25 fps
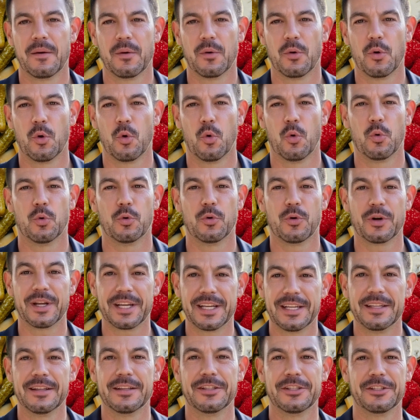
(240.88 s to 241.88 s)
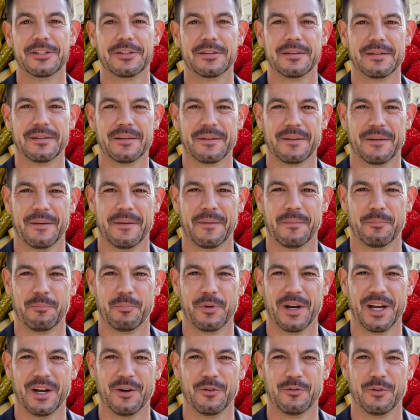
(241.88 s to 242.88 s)
Whole grains,
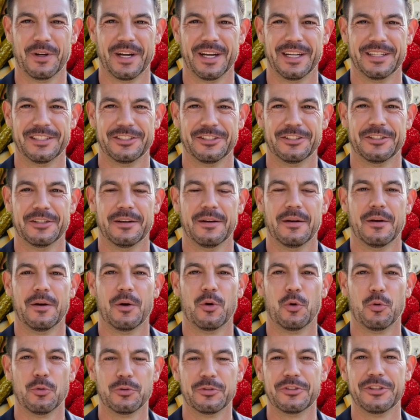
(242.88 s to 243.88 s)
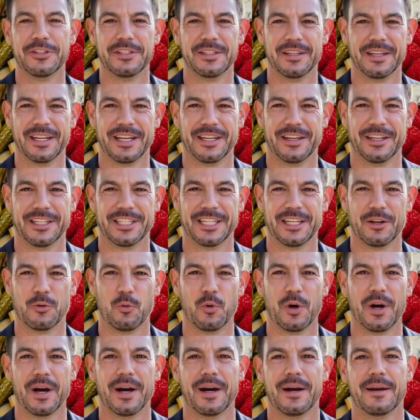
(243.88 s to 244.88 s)
brown rice, oats, and
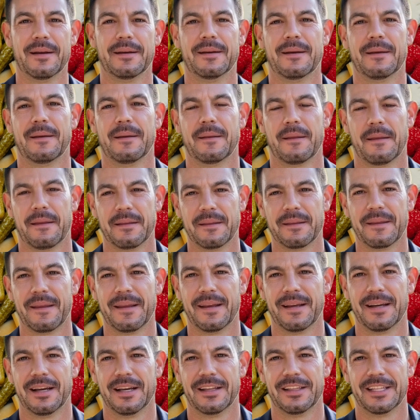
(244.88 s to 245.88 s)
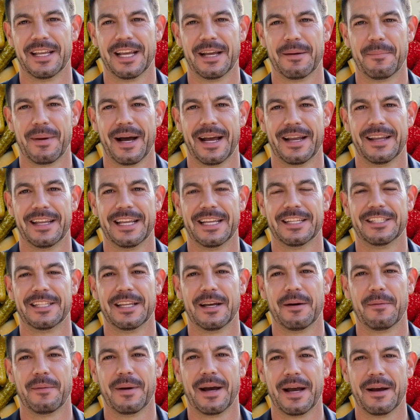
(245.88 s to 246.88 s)
quinoa, contain
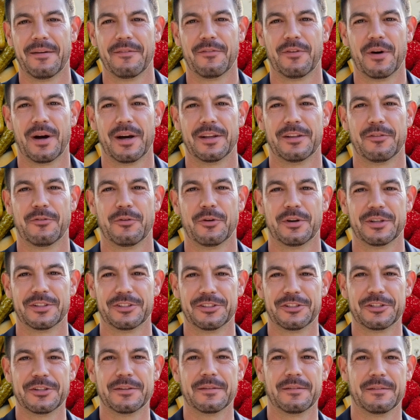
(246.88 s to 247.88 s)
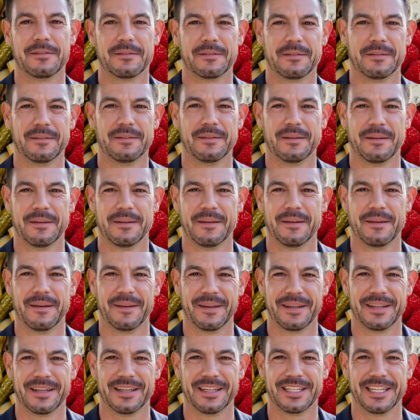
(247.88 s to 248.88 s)
magnesium and phosphorus.
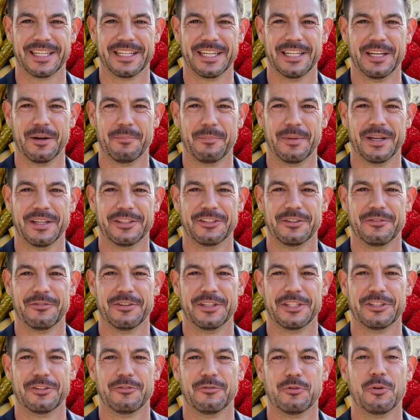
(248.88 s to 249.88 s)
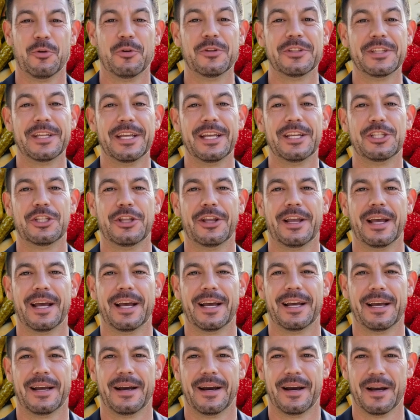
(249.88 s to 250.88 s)
Eating a mix of these foods each
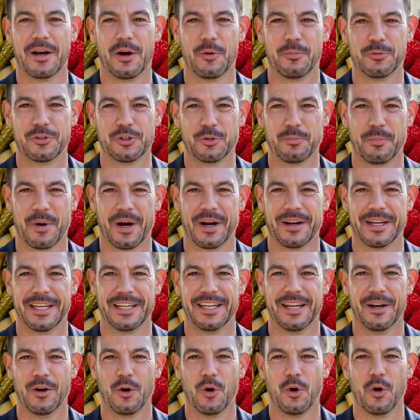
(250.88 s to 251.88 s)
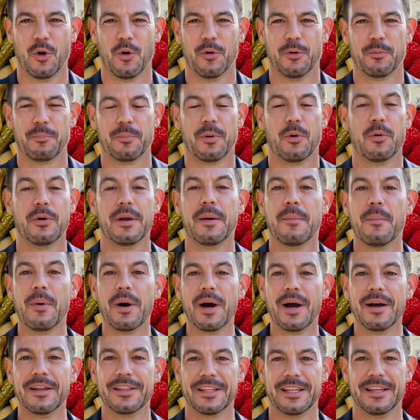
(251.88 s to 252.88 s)
day helps your body get all the building
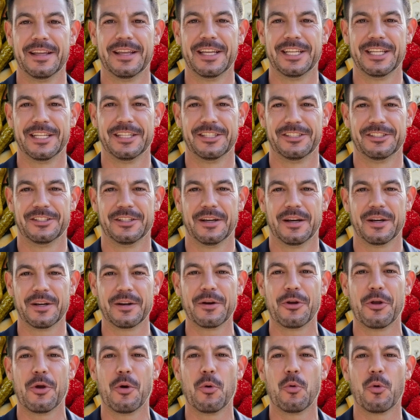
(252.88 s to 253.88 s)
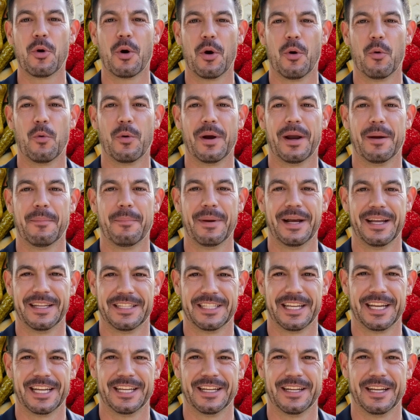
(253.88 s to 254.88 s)
blocks it needs to grow and
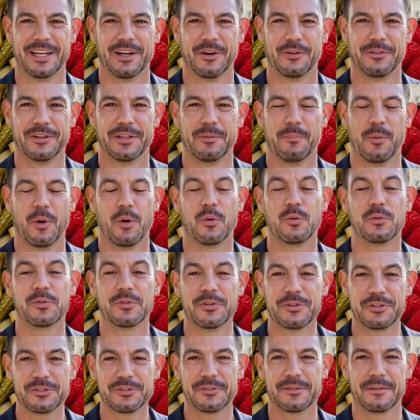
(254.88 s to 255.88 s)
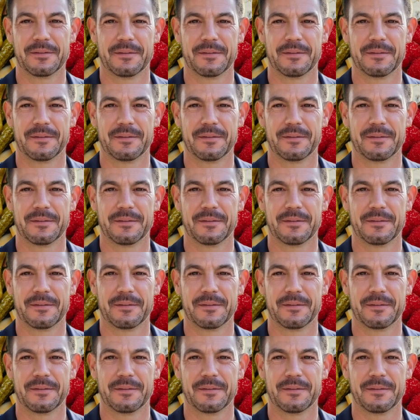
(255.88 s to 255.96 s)
maintain healthy bones.